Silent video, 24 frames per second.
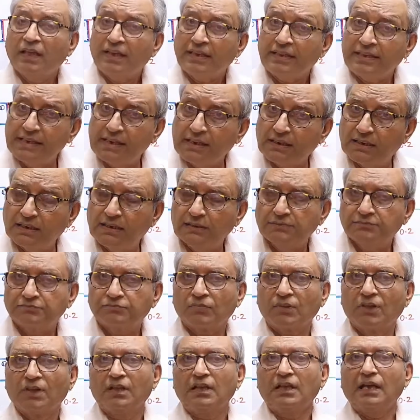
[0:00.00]
Here,
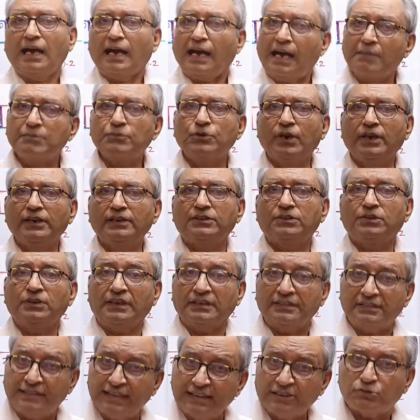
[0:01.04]
I'm going to,
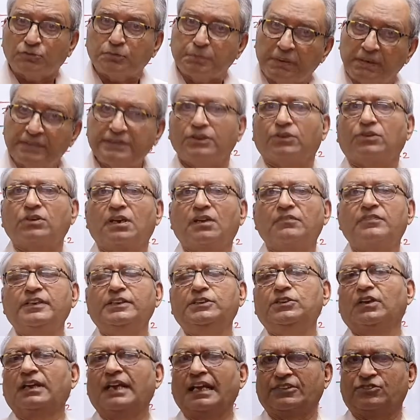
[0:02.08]
in this particular
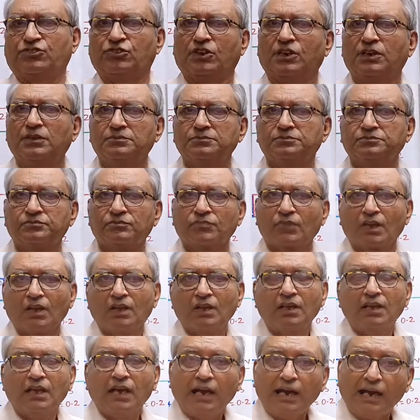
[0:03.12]
video lecture,
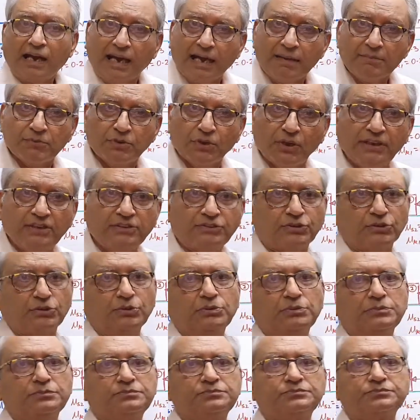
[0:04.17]
I'm going
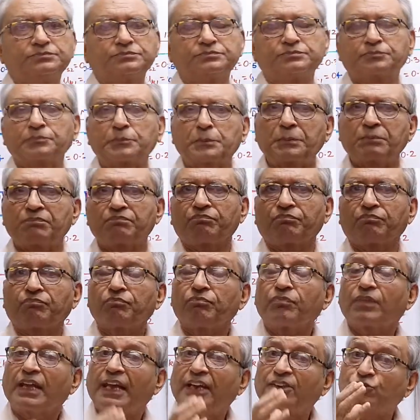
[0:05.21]
to
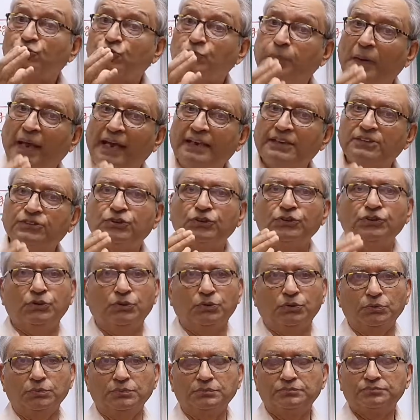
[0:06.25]
explain to
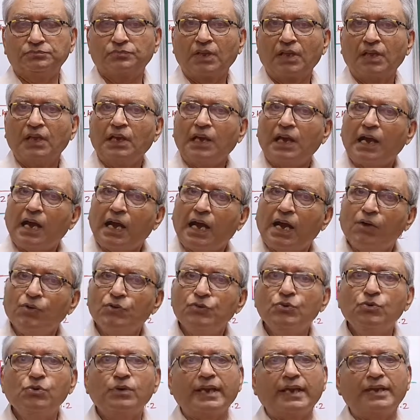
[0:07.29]
you how
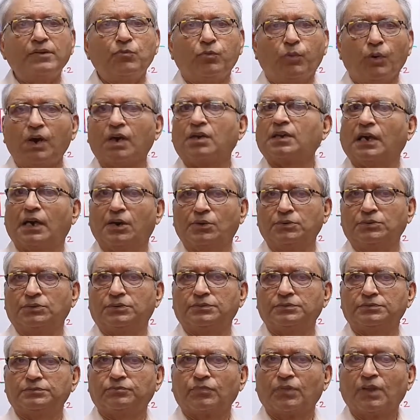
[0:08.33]
you can work out,
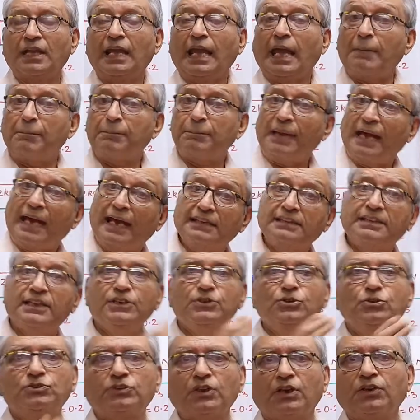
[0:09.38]
apply the
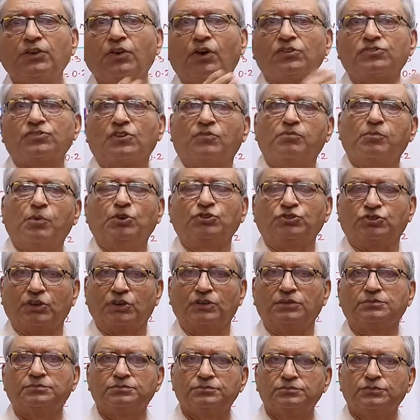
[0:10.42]
Newton laws of
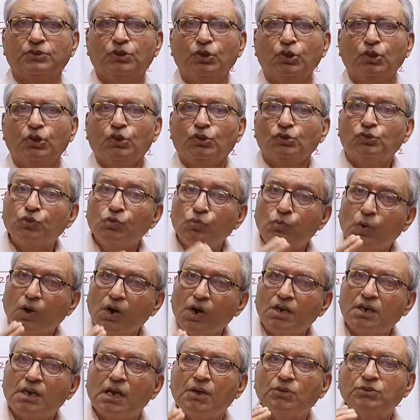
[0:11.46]
motion to
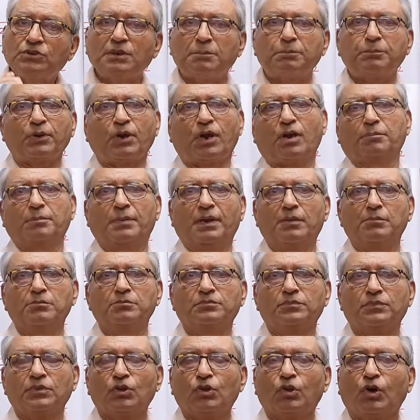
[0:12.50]
work out a
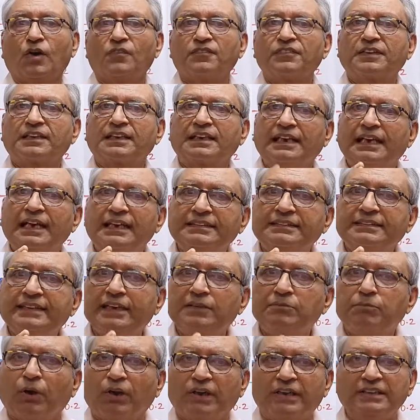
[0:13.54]
problem of
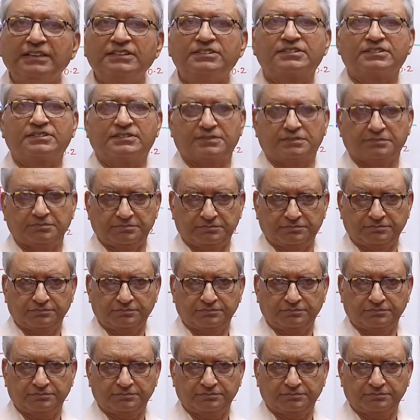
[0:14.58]
connected bodies.